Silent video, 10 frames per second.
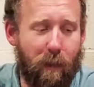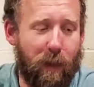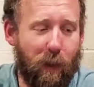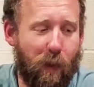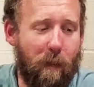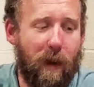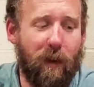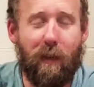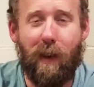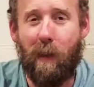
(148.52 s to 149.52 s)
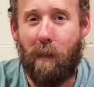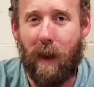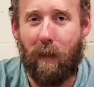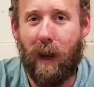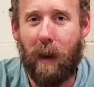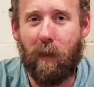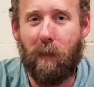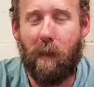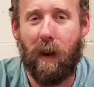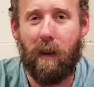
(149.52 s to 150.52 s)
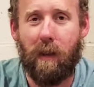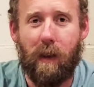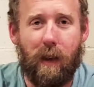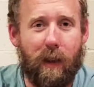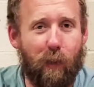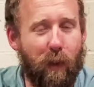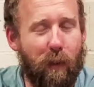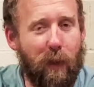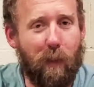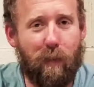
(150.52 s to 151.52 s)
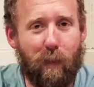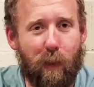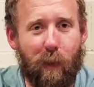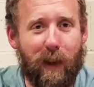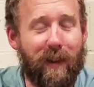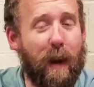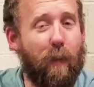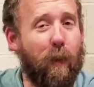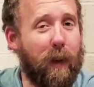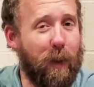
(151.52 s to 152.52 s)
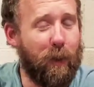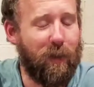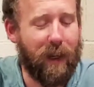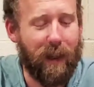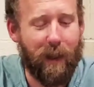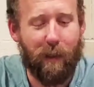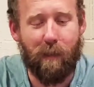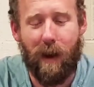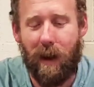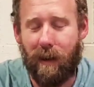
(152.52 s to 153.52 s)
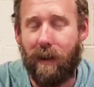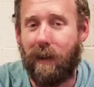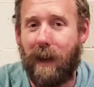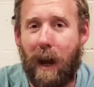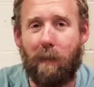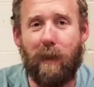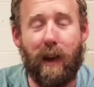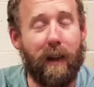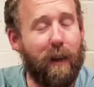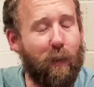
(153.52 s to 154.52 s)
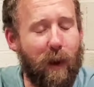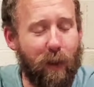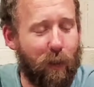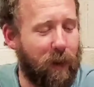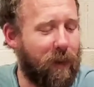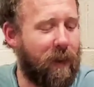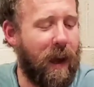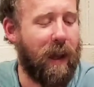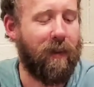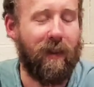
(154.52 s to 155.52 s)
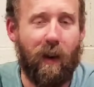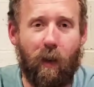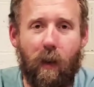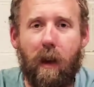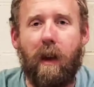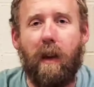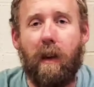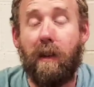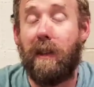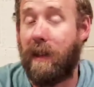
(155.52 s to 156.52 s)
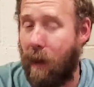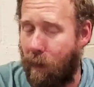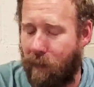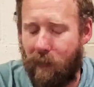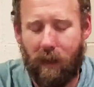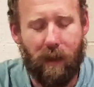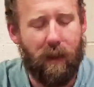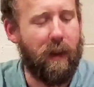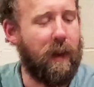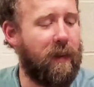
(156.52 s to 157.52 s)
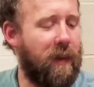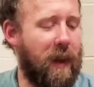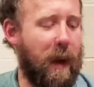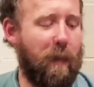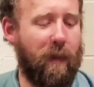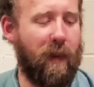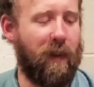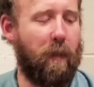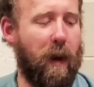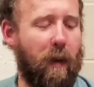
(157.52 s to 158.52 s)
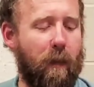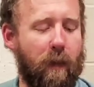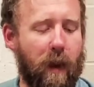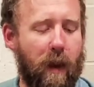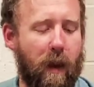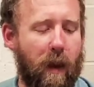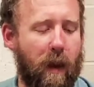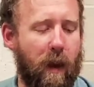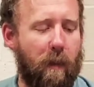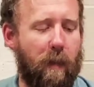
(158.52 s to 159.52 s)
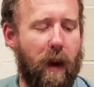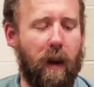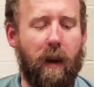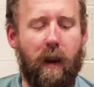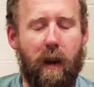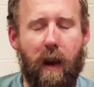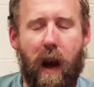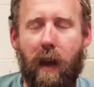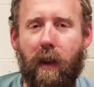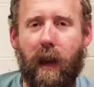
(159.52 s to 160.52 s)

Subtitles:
There were a bunch of other better names, but there were a few breweries that were using them on Untapped, and I didn't want to risk that, so Self is the name of this beer. But on the